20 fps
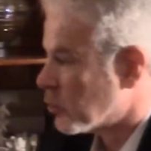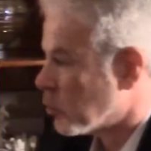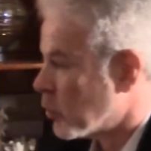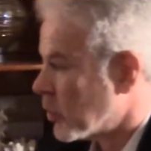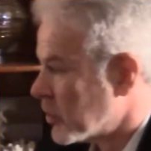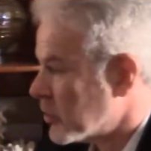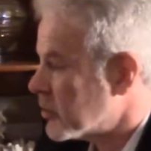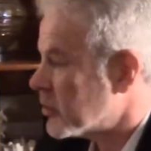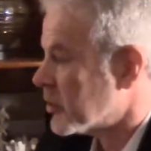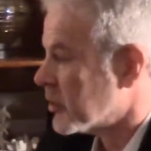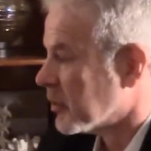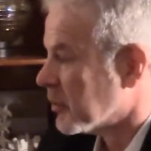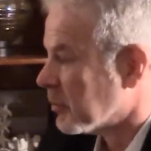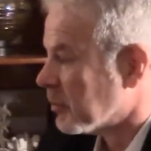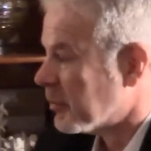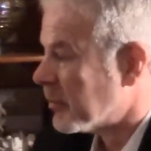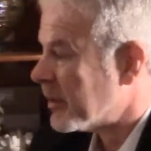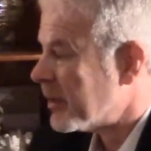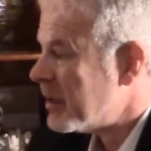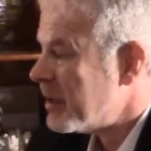
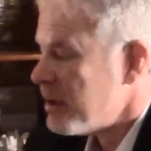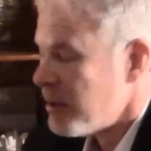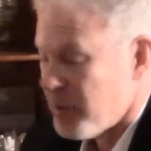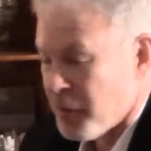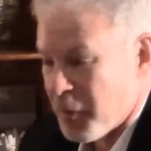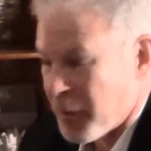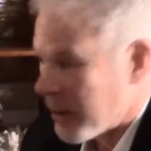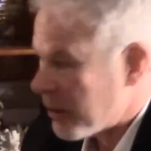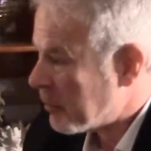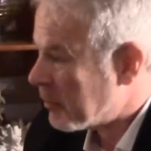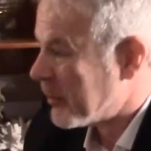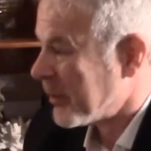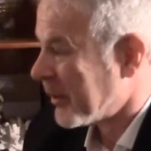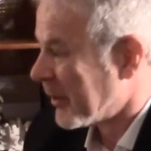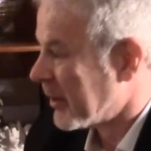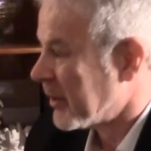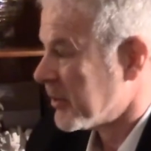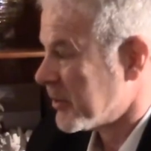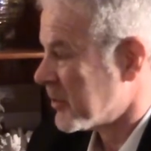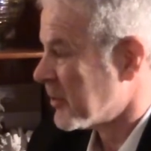wisdom well
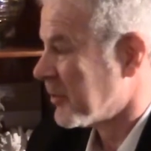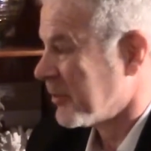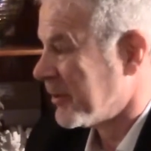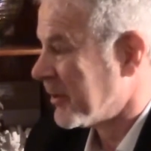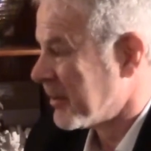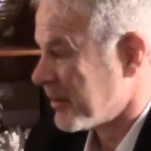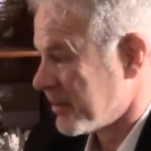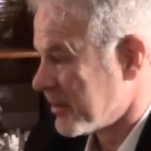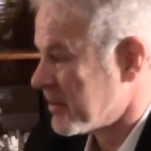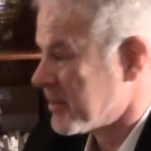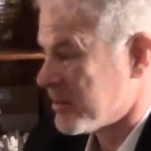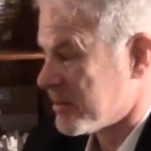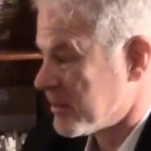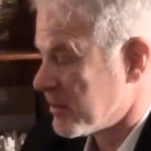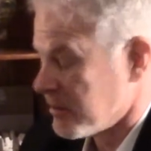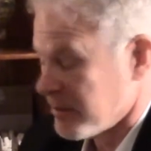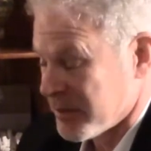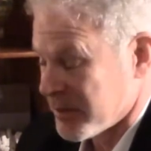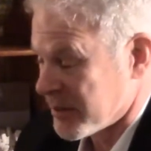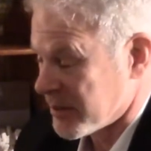beyond your years.
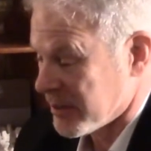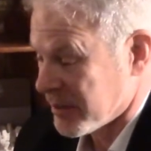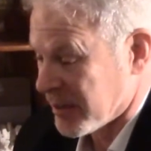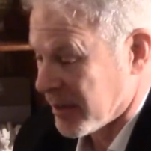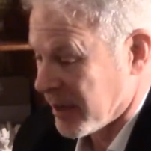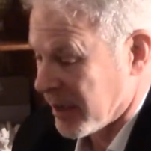Seriously,